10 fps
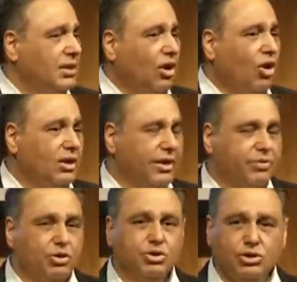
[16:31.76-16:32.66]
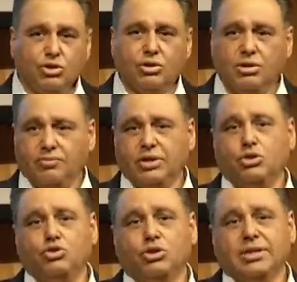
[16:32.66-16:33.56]
All you have to do is when
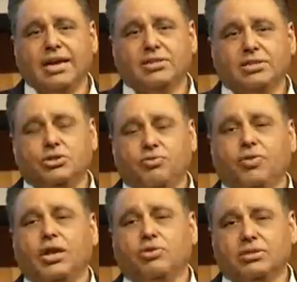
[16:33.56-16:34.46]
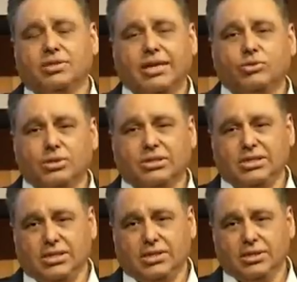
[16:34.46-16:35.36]
you do your taxes, you fill out a Schedule
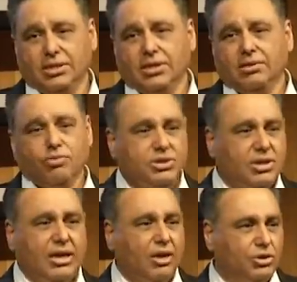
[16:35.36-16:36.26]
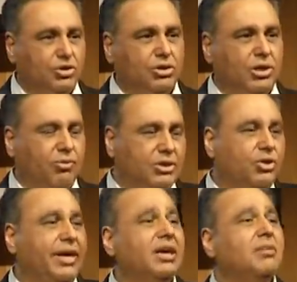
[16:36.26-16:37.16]
C, which allows you to share what
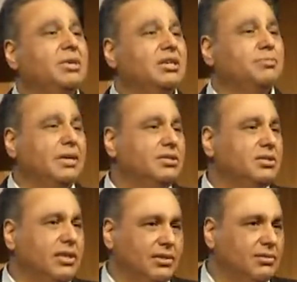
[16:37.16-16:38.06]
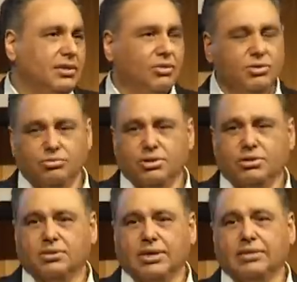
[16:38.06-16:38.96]
your income and expenses, and
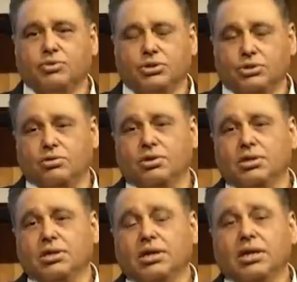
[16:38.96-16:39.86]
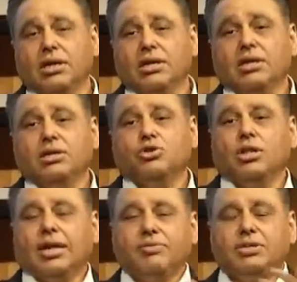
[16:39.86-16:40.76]
that's what you do. So
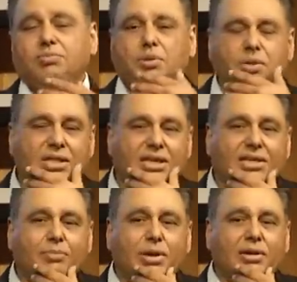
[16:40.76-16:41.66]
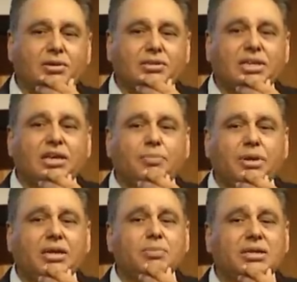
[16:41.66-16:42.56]
a lot of these people think that by setting up
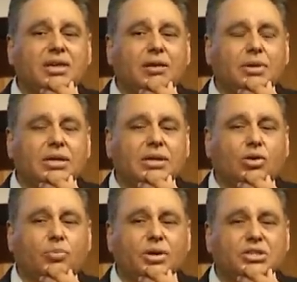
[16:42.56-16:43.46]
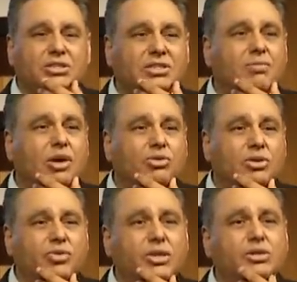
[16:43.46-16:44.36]
a limited liability corporation, somehow
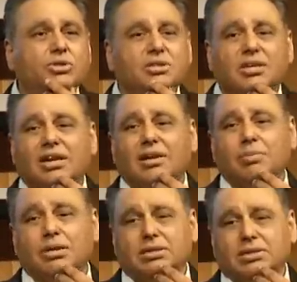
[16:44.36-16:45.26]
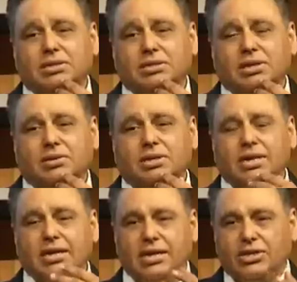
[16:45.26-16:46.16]
they're reducing their liability. They're
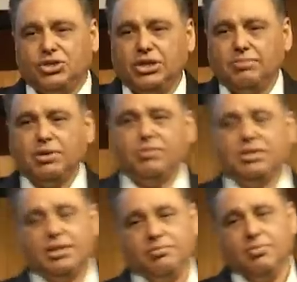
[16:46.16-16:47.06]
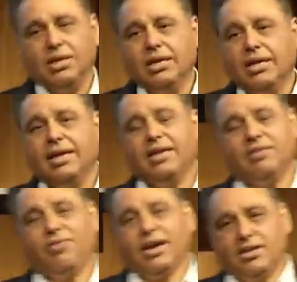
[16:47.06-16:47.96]
creating a shield between them.
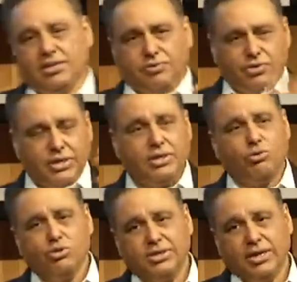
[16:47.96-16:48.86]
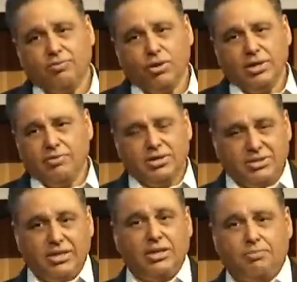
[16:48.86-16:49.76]
And the fact is, if you read the rules careful, if a
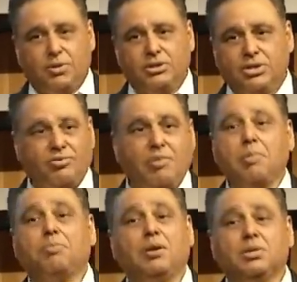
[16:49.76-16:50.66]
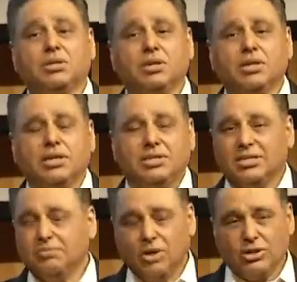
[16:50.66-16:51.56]
single person, if I'm a plumber,
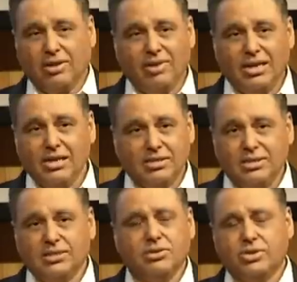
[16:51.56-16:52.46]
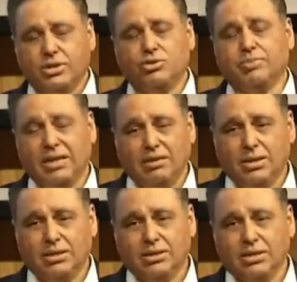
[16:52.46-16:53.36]
just because I have an LLC doesn't reduce my
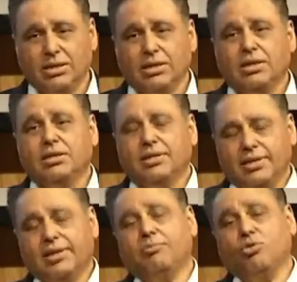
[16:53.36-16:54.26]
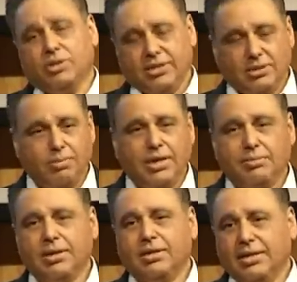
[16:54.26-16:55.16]
liability. There are more things
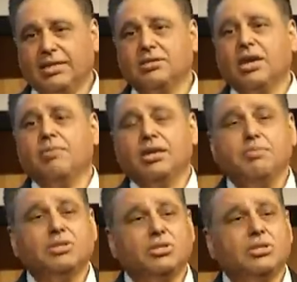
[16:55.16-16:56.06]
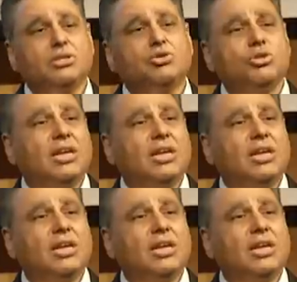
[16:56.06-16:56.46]
apply. But that's commonly misunderstood.